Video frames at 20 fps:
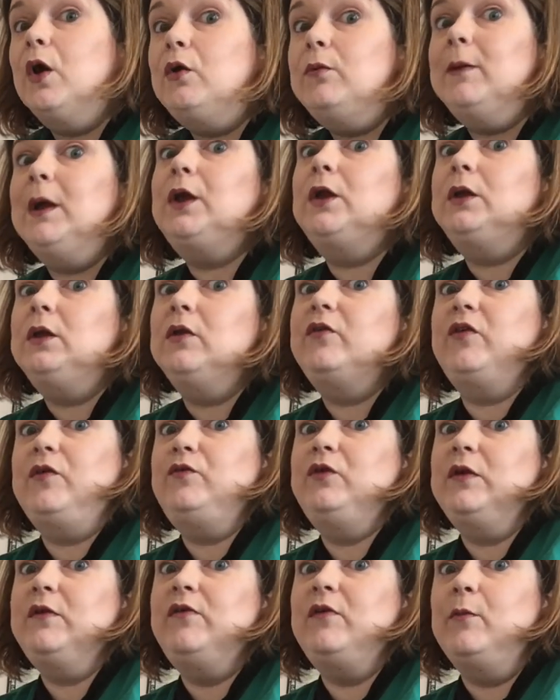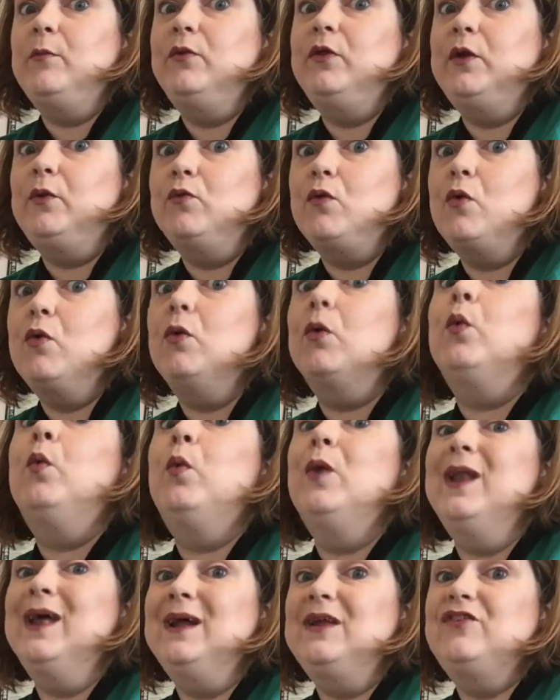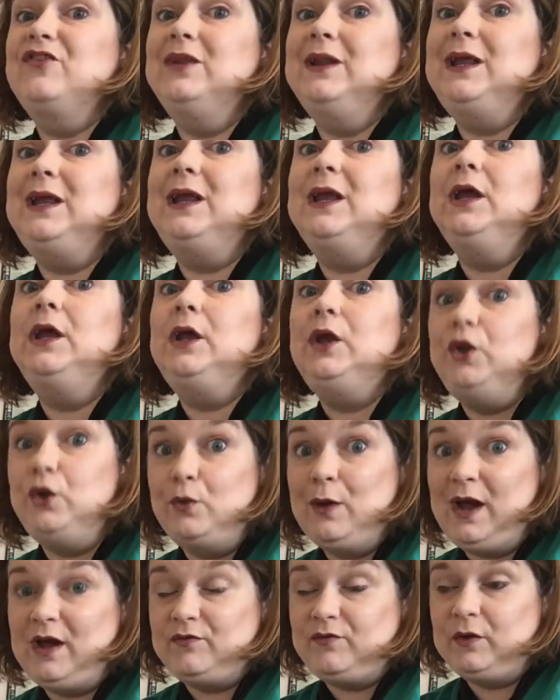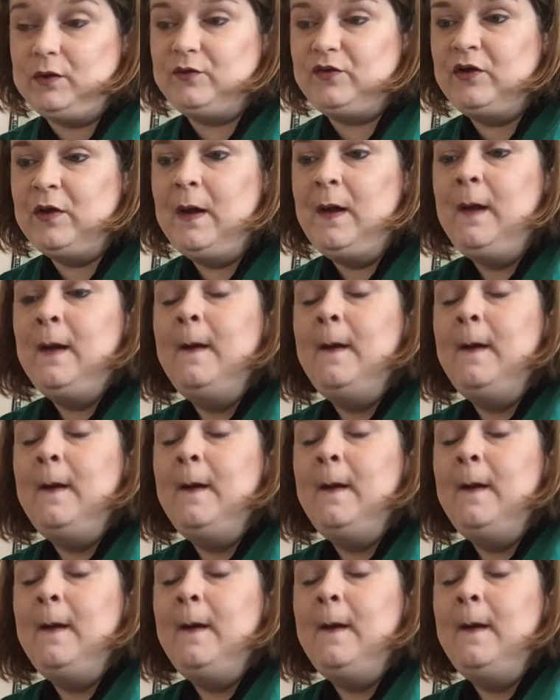oh my goodness I've done something wrong when actually you haven't.